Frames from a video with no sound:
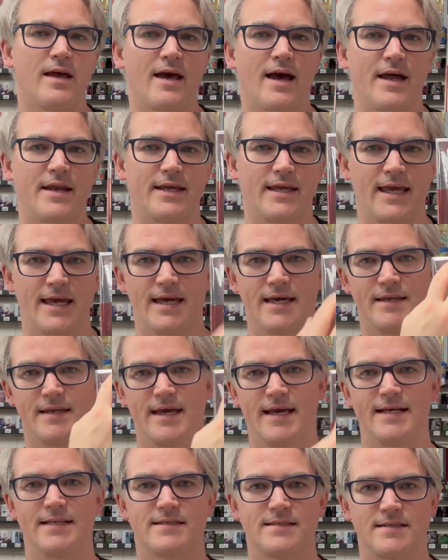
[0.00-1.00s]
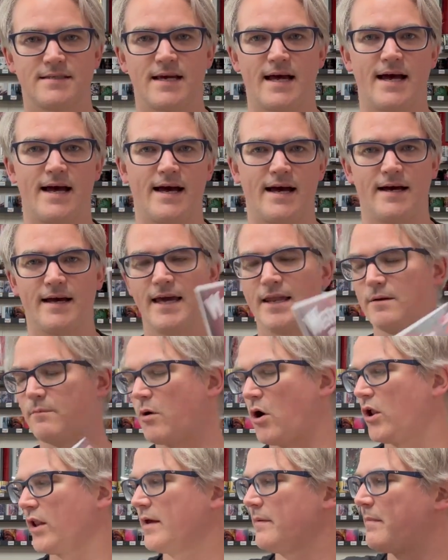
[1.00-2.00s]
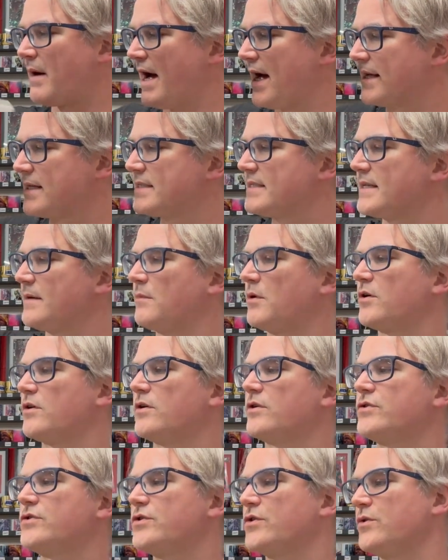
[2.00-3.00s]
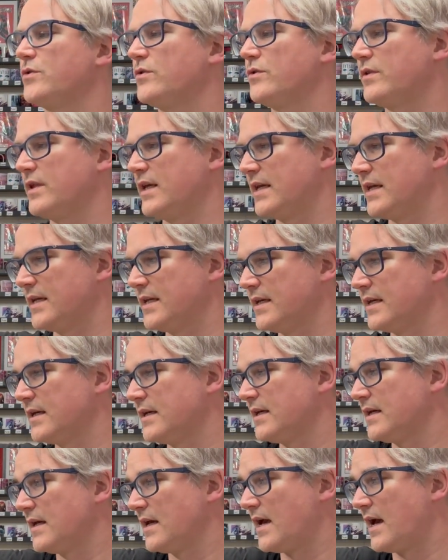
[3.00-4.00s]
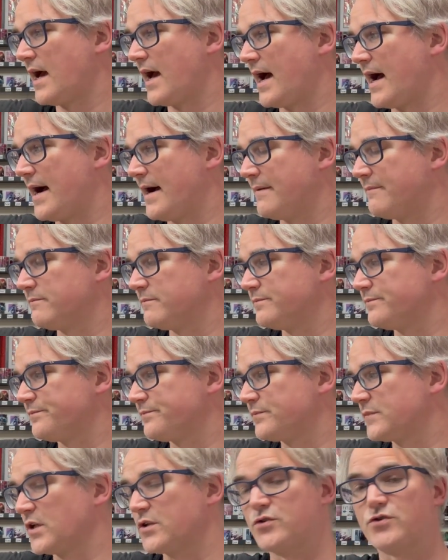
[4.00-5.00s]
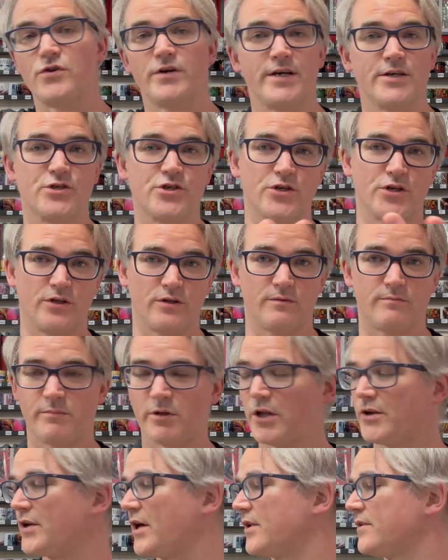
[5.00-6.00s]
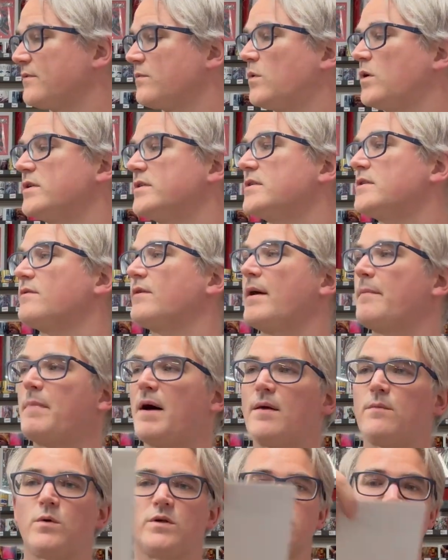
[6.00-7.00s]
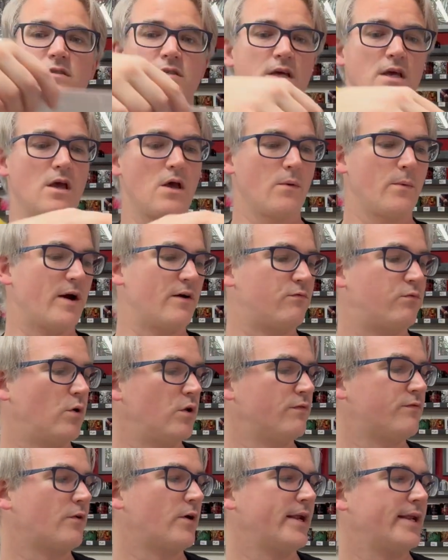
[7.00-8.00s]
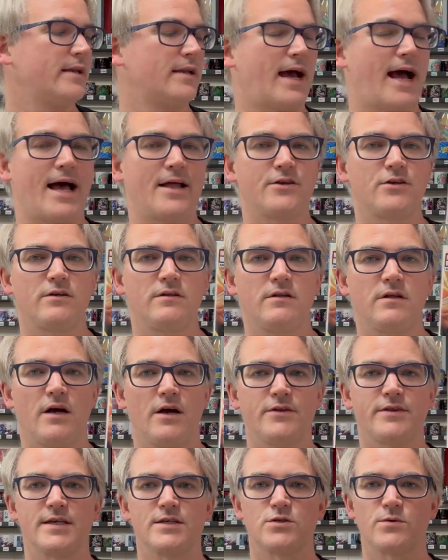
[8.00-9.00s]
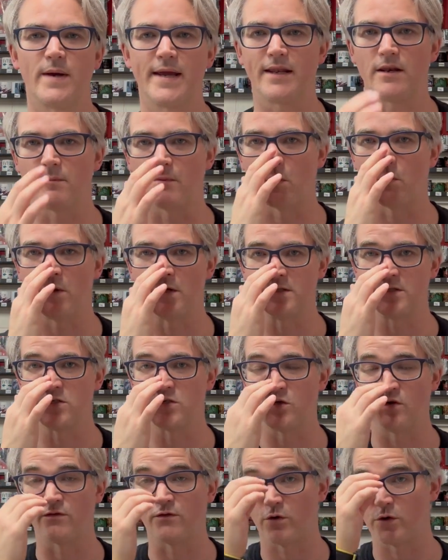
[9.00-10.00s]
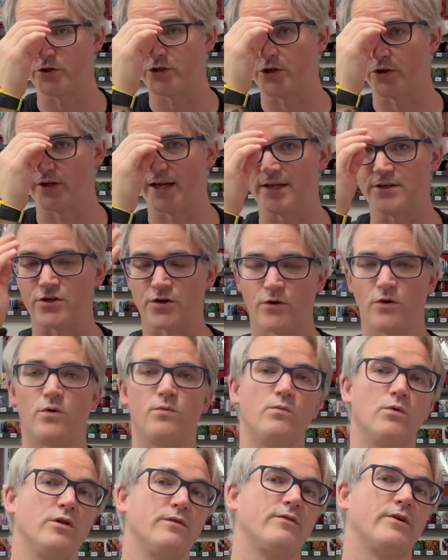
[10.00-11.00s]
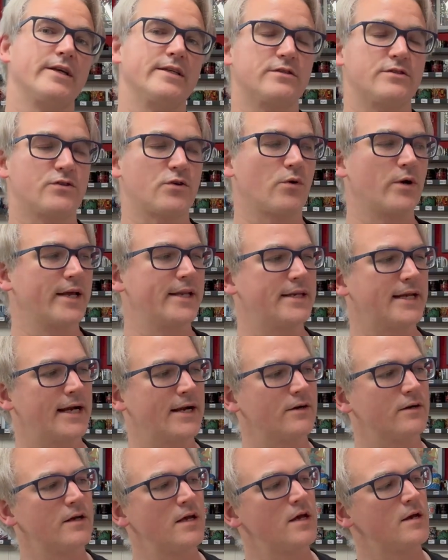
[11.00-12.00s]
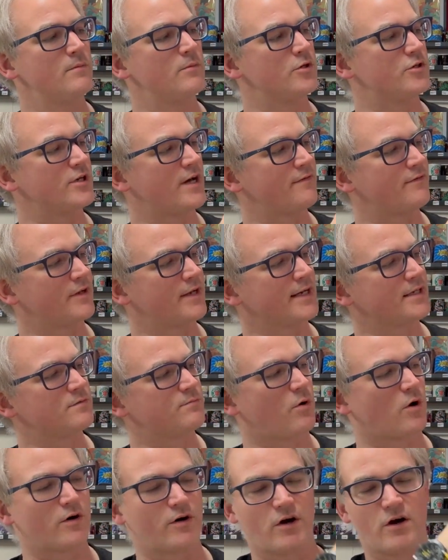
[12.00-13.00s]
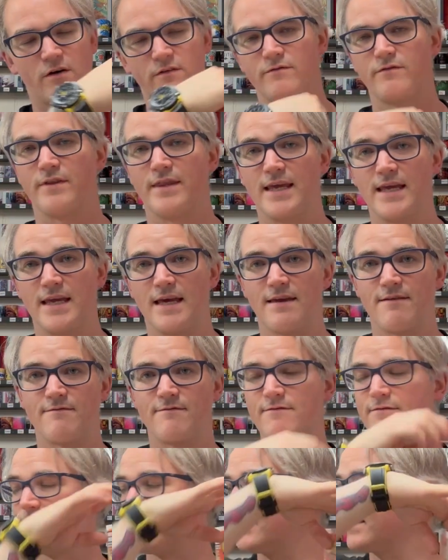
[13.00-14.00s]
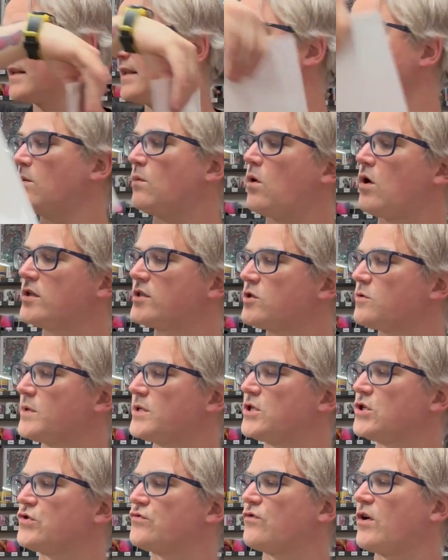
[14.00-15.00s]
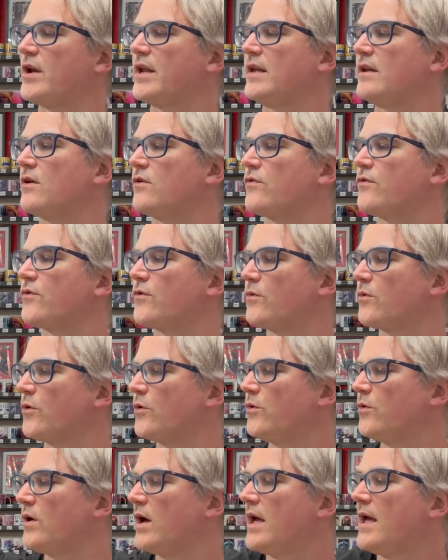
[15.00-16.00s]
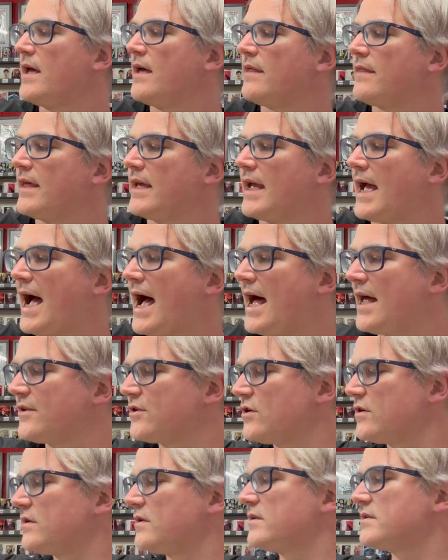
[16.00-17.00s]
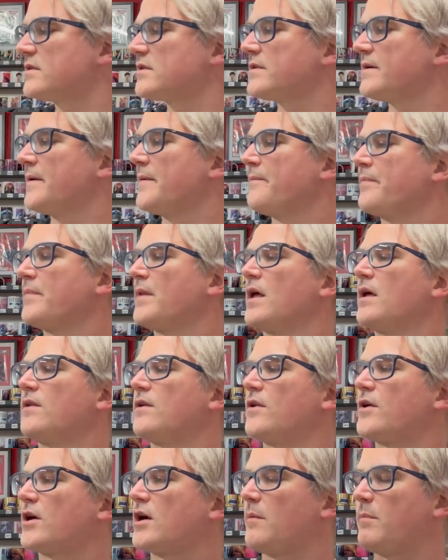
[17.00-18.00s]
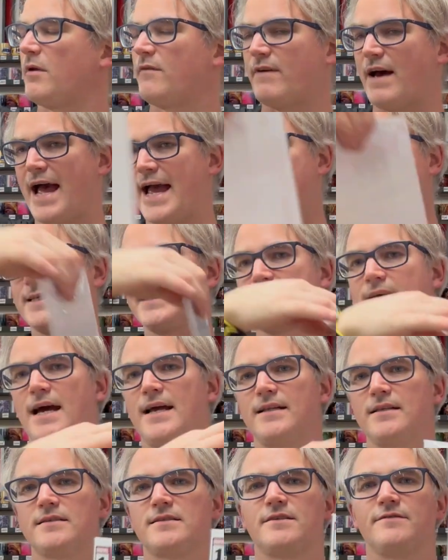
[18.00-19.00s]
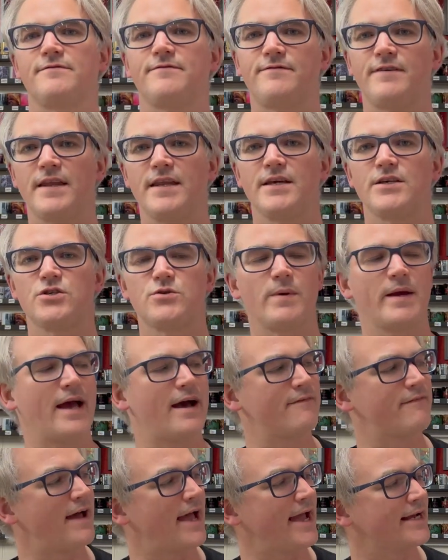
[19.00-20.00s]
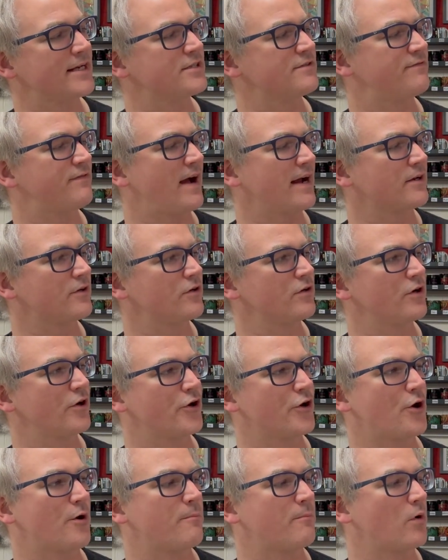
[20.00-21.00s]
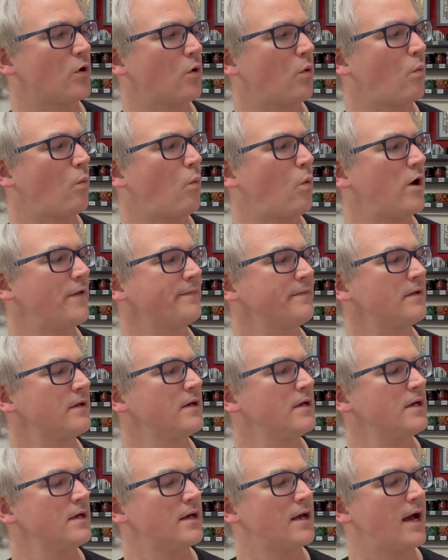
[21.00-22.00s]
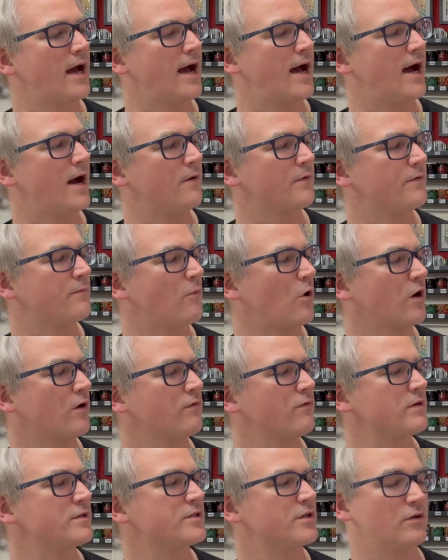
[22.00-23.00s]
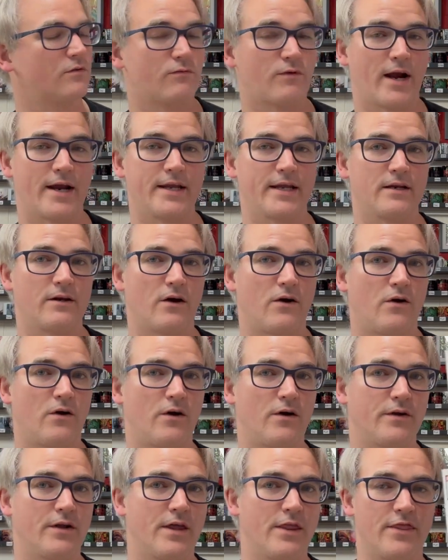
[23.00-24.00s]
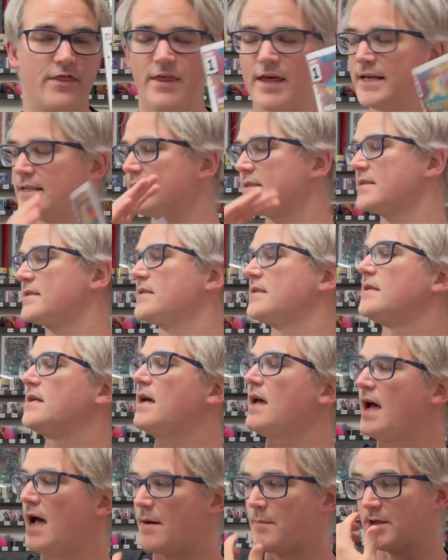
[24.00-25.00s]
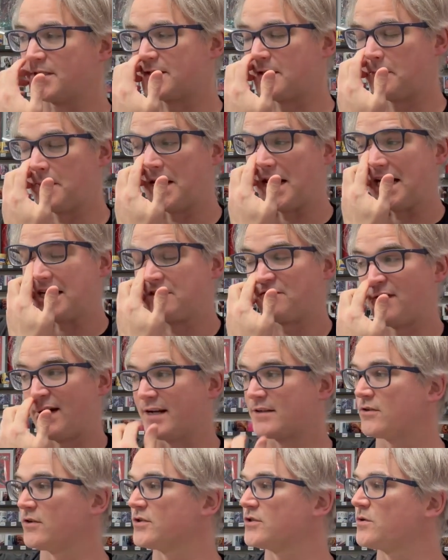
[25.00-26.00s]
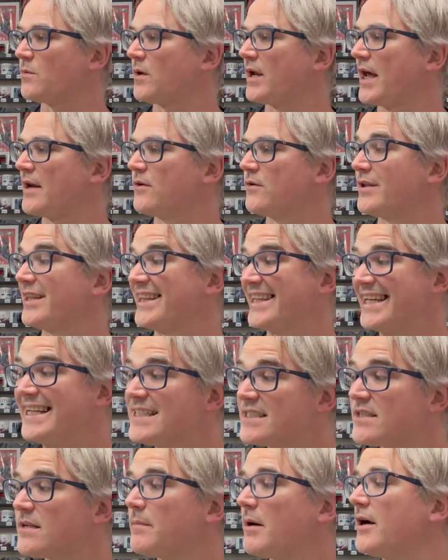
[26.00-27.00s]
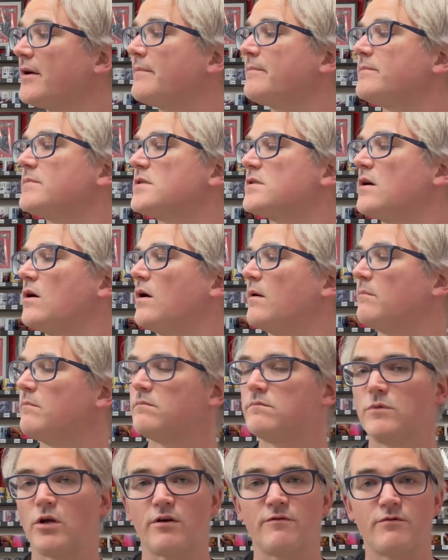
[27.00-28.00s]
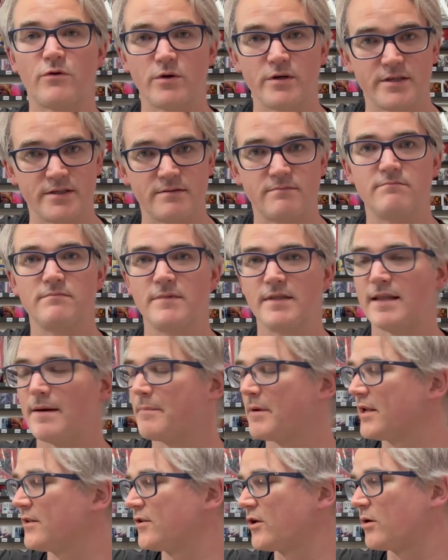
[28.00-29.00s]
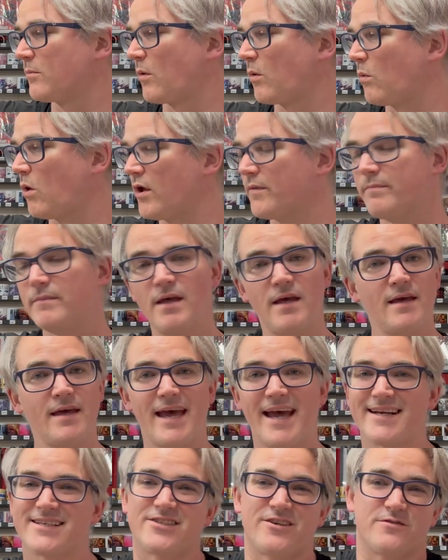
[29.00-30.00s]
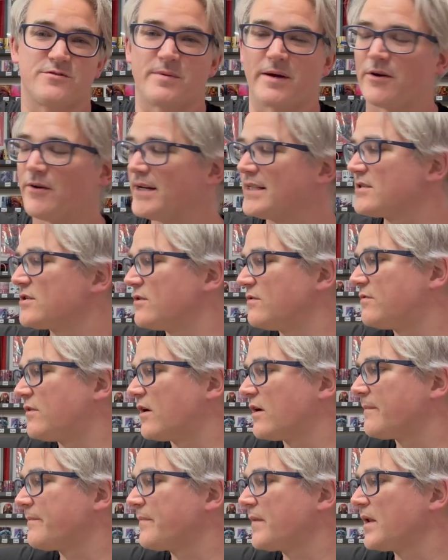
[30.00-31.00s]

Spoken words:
And again, it's in a poly bag, similar to the traditional Bloodhunt was, the red band ones. We have Wolverine Annual out this week, number one. So of course you'll get your own Wolverine story in here, but you have the next part of the Infinity Watch, which is running through the annuals. Another couple of X titles to finish. We have X-Factor, number one. With Mark Russell writing on this. I must admit, X-Factor is the one I know the least about, so I'm looking forward to nipping into number one. X-Stuff's been great so far.